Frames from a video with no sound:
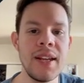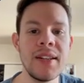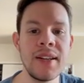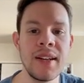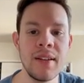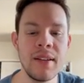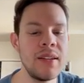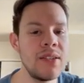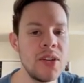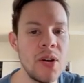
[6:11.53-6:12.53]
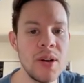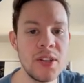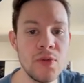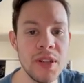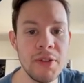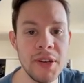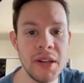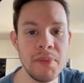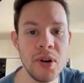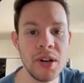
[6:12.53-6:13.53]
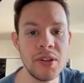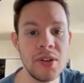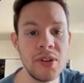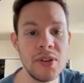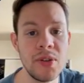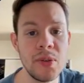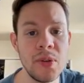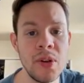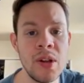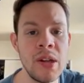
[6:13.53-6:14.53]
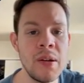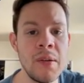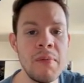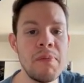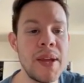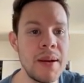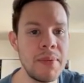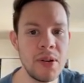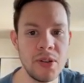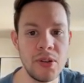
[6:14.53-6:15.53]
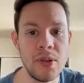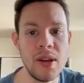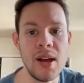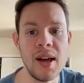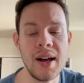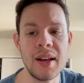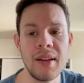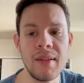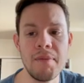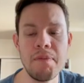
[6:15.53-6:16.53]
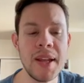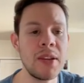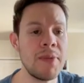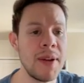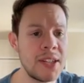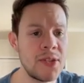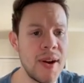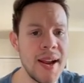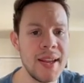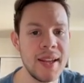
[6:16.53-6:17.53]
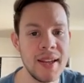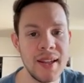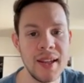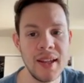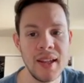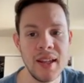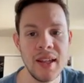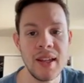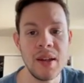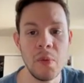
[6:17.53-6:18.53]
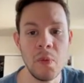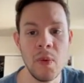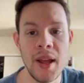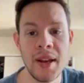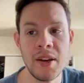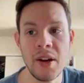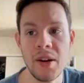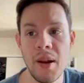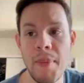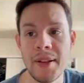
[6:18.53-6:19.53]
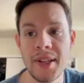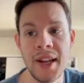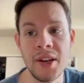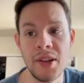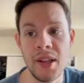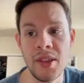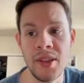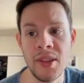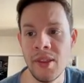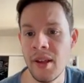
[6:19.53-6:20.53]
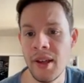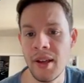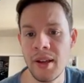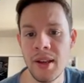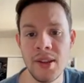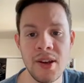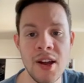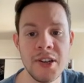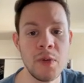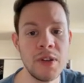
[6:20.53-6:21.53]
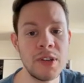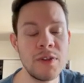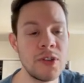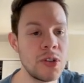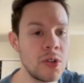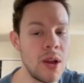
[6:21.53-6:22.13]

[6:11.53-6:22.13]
and so it's really, really important to be able to pick the right strike when you're about to get in the contract, whether it's for